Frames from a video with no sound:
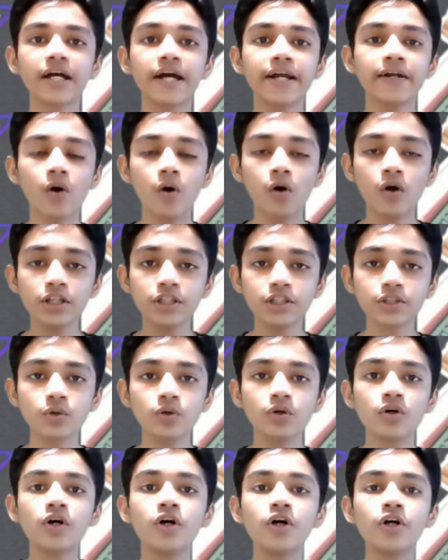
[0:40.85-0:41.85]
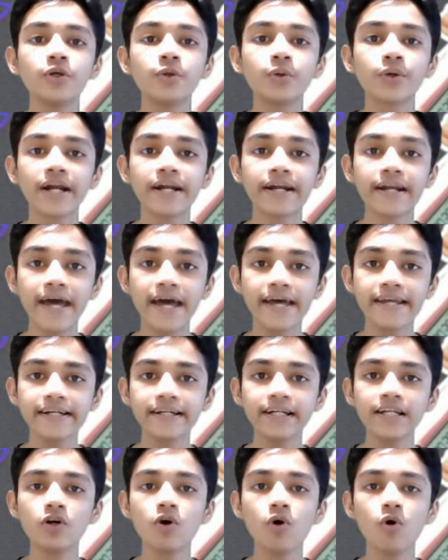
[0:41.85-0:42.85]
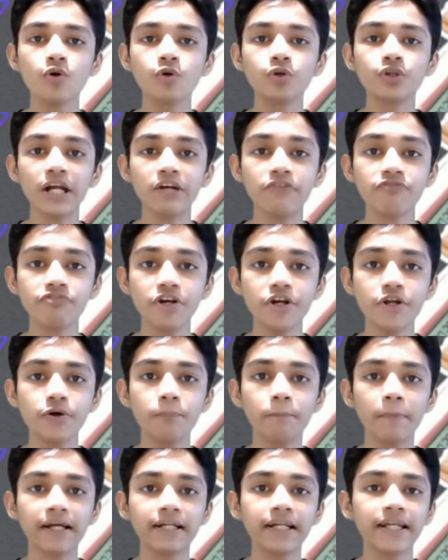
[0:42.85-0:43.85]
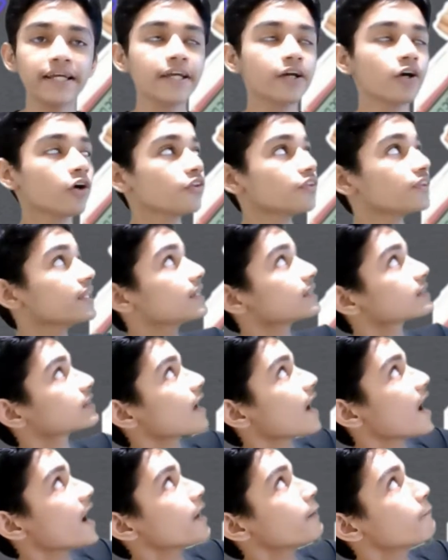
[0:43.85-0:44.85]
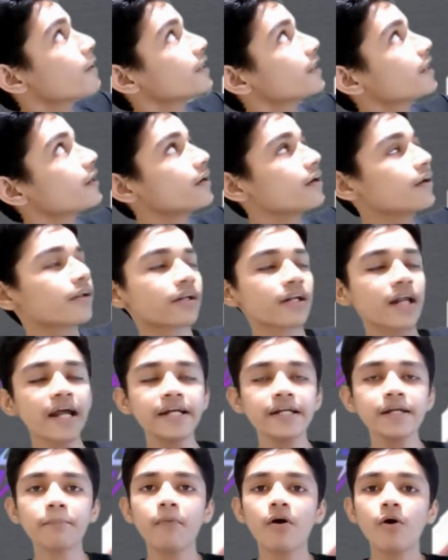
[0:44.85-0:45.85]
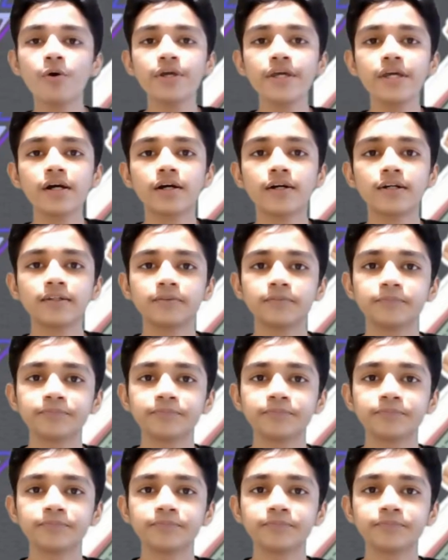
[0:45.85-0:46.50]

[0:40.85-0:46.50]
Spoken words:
and also you can directly go to that video by clicking on this I button right above here.